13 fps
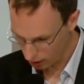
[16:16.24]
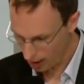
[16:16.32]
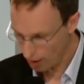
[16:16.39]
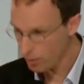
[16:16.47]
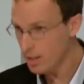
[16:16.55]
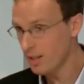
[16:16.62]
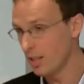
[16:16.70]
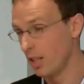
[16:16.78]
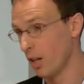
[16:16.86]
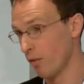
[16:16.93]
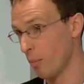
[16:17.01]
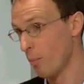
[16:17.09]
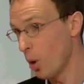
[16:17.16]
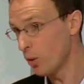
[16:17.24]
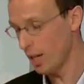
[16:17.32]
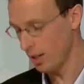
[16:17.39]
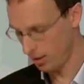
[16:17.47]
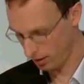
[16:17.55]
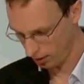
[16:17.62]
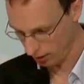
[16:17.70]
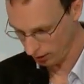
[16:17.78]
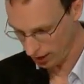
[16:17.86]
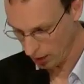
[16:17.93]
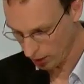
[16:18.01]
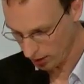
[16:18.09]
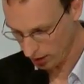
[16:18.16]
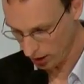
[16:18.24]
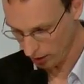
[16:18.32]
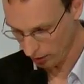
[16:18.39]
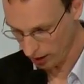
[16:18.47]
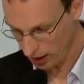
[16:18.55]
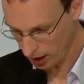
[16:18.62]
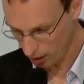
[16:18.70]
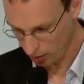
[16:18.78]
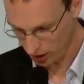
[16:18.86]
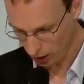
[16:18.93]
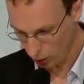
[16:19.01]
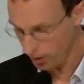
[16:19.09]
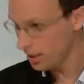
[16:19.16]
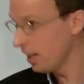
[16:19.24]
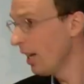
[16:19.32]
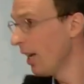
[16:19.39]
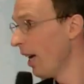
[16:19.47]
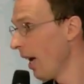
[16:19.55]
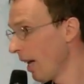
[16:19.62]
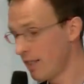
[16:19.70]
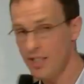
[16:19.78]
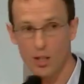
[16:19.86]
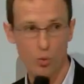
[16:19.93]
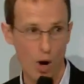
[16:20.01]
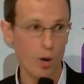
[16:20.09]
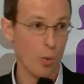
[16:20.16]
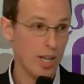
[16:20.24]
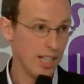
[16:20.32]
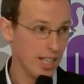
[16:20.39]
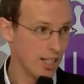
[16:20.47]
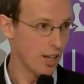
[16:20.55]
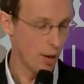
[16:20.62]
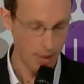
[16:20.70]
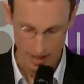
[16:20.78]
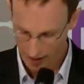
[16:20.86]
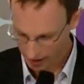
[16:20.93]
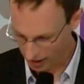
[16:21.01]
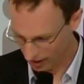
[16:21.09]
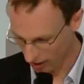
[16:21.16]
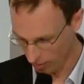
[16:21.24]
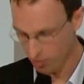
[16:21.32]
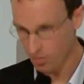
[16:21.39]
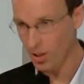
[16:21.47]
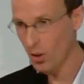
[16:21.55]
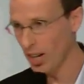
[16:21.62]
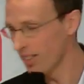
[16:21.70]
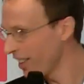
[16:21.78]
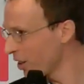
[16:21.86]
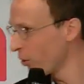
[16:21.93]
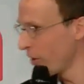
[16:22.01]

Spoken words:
guarantee of a modest guarantee of income security. And this is why we need a basic income. Okay, thank you